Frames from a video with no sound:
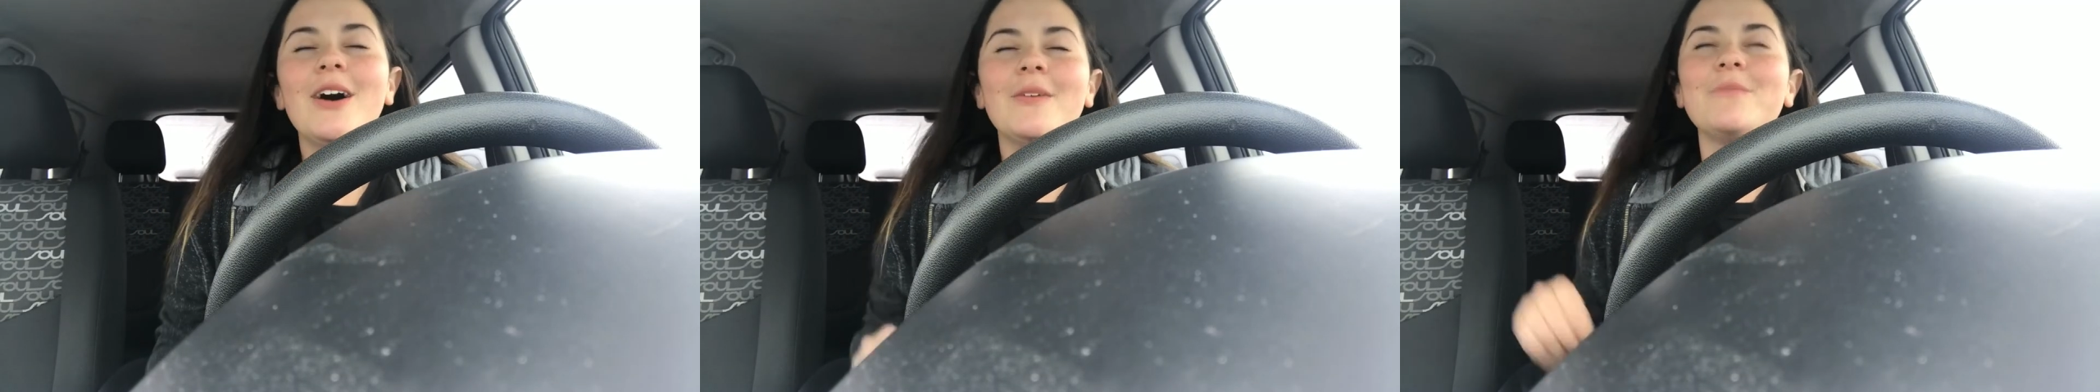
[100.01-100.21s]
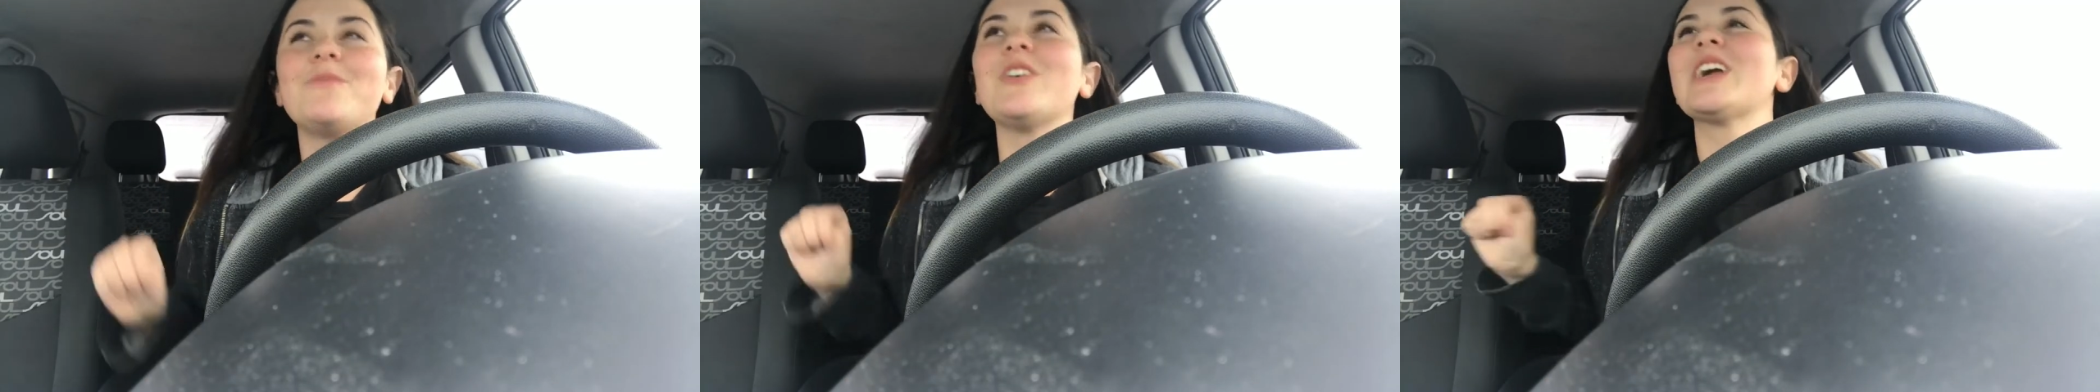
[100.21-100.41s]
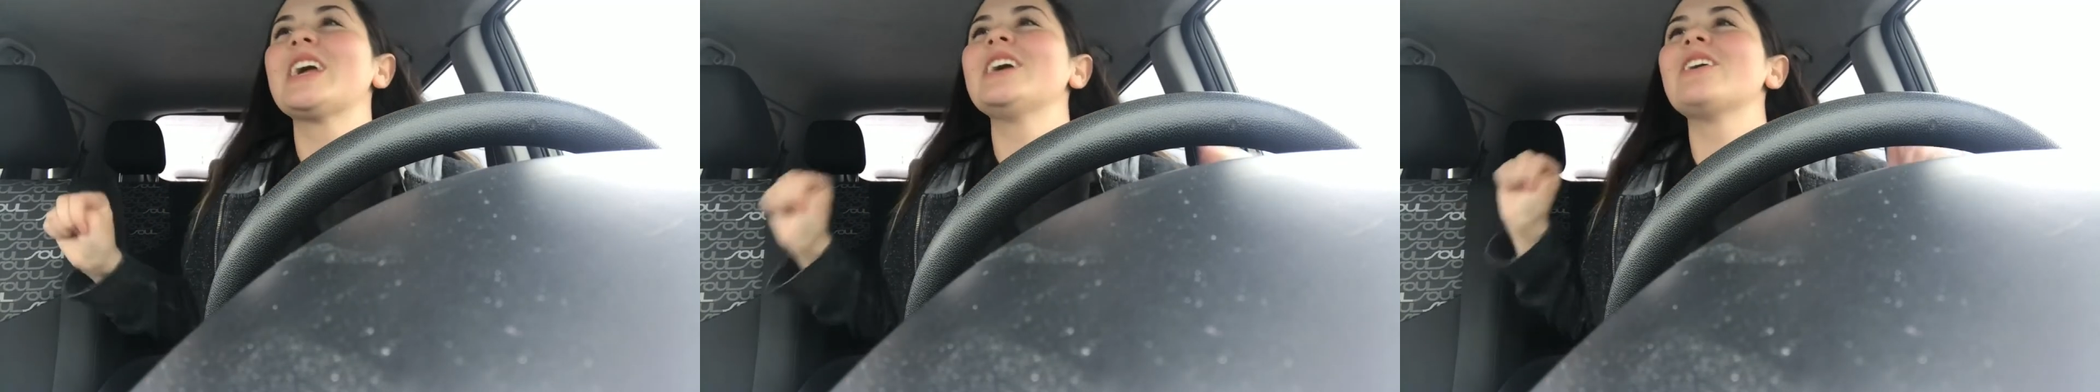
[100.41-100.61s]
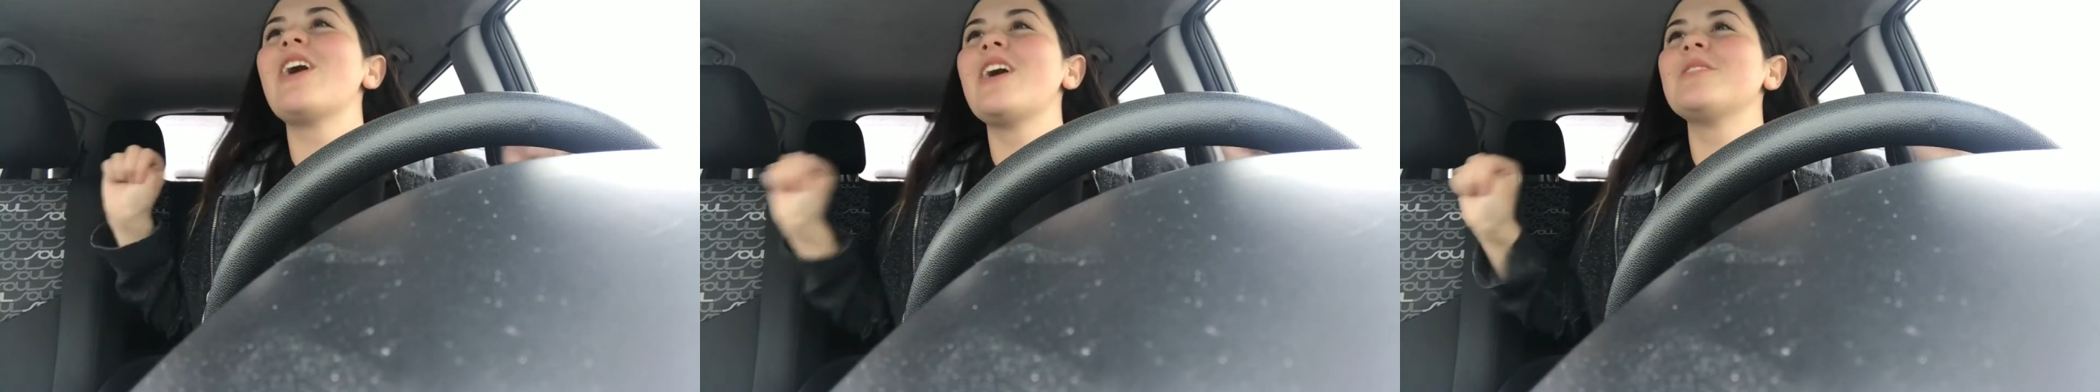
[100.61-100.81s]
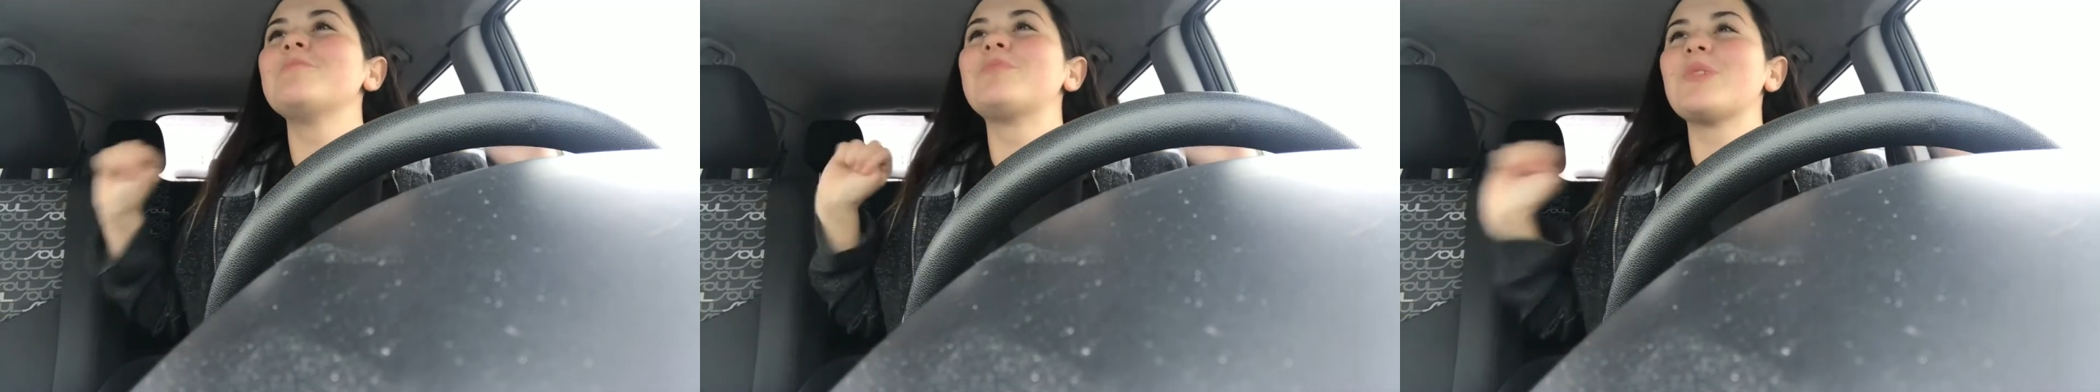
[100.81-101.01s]
I'm freaking
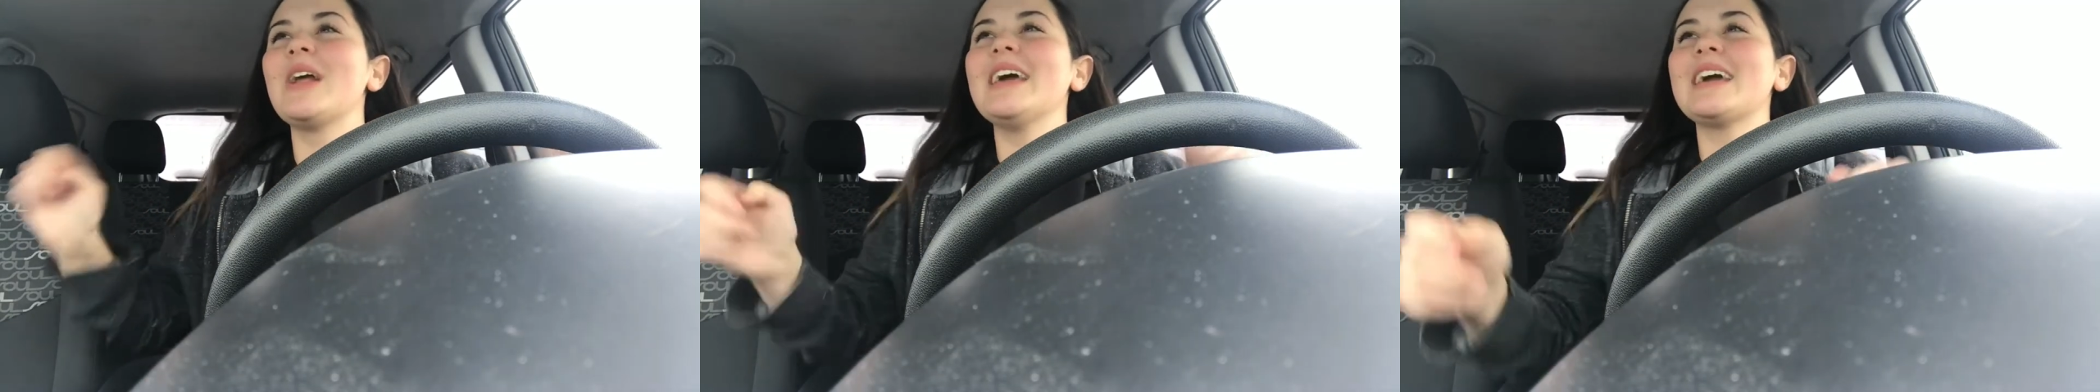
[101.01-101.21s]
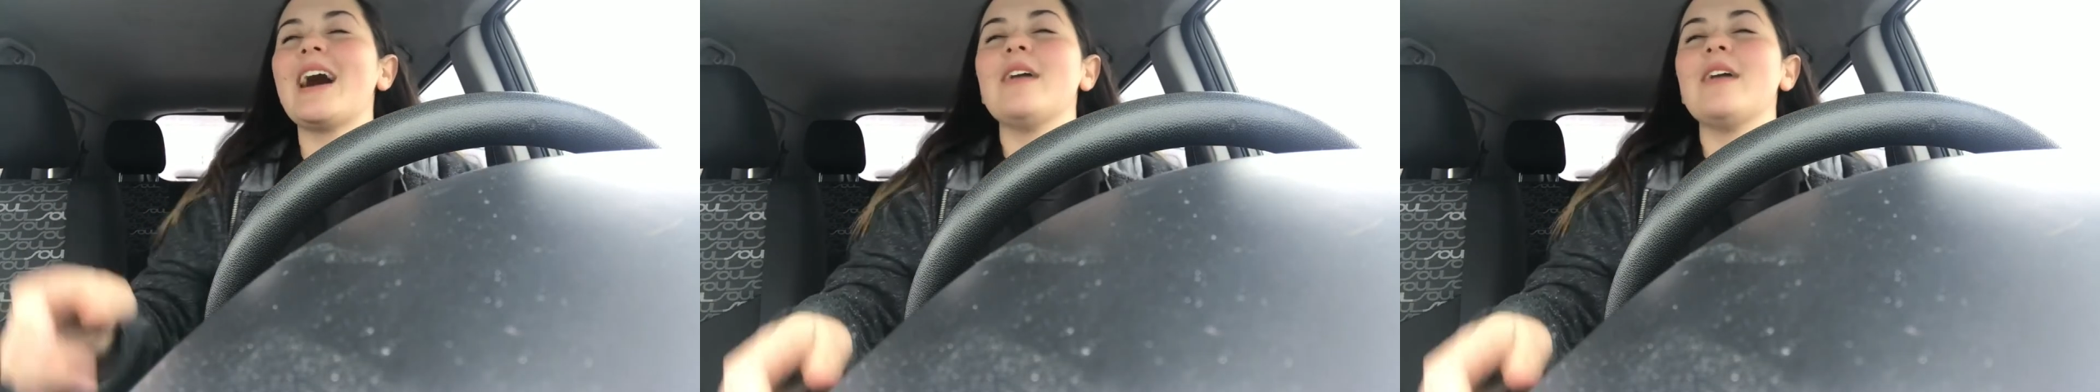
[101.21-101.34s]
on break.